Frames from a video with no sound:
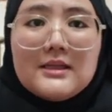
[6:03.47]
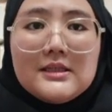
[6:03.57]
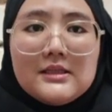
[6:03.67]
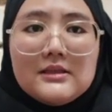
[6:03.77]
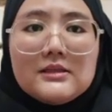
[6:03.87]

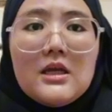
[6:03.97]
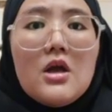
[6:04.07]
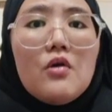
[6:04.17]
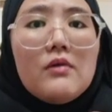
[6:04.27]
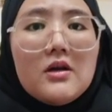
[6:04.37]
sessions,
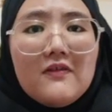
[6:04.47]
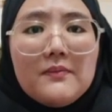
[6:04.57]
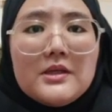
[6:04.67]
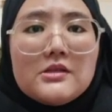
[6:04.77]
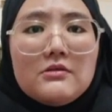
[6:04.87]
one
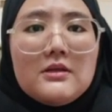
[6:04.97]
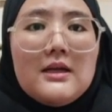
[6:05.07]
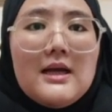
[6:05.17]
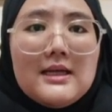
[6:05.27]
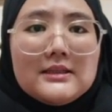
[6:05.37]
of my
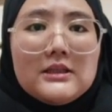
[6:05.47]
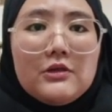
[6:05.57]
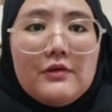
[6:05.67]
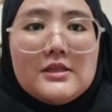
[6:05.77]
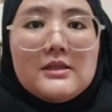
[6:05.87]
students asked
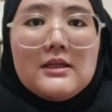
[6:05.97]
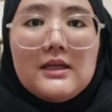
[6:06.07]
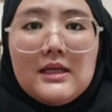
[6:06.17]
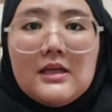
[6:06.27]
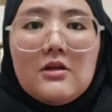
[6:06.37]
a question
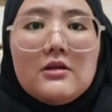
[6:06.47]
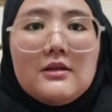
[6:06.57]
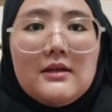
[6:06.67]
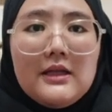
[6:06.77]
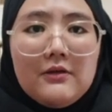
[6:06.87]
in
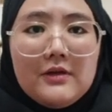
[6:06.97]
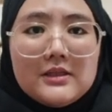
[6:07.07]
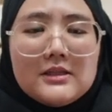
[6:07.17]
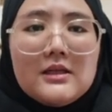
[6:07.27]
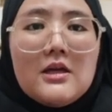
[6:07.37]
other
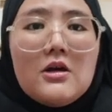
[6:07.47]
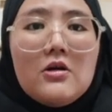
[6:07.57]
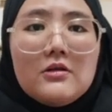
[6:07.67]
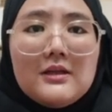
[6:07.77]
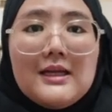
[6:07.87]
language
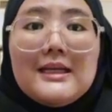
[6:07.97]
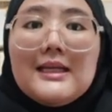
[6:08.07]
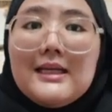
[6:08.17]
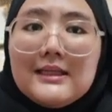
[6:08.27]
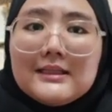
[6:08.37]
other than
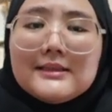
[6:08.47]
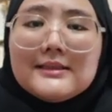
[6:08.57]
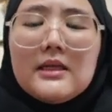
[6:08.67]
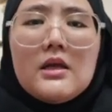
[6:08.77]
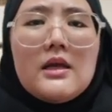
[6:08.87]

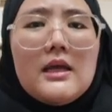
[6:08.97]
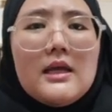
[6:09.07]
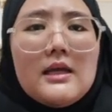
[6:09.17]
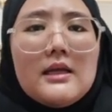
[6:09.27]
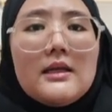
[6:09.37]
English,
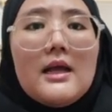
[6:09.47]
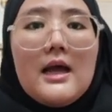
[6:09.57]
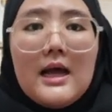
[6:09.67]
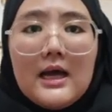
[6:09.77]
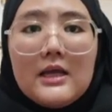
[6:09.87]
and
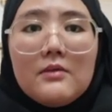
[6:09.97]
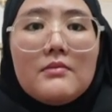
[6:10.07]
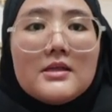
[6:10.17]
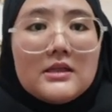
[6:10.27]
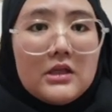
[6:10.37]
I
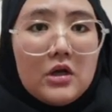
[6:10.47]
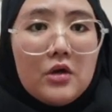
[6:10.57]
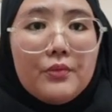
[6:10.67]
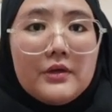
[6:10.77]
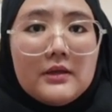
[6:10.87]
missed the
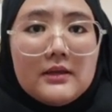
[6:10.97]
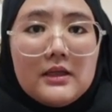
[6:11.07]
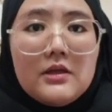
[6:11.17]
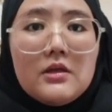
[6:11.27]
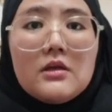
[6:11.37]

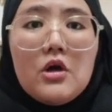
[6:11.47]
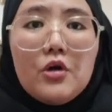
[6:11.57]
opportunity